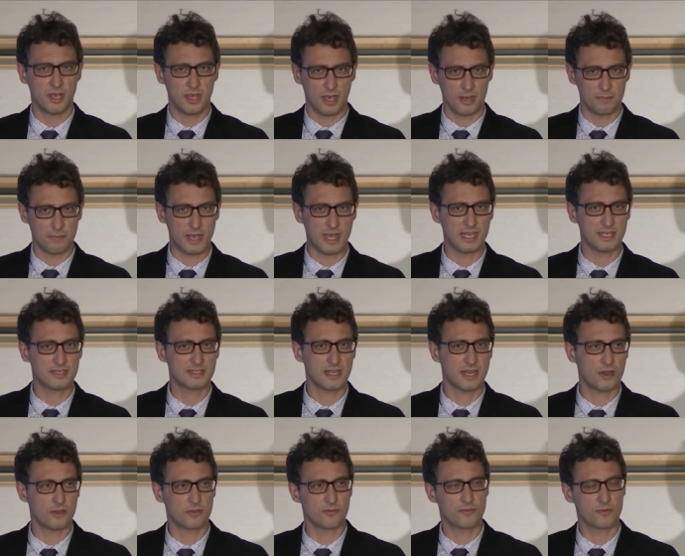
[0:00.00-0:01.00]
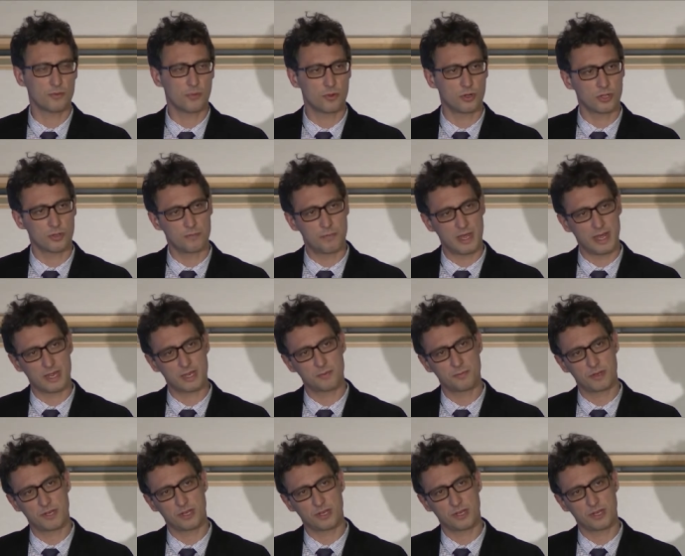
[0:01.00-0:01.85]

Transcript: and based out of the World Bank,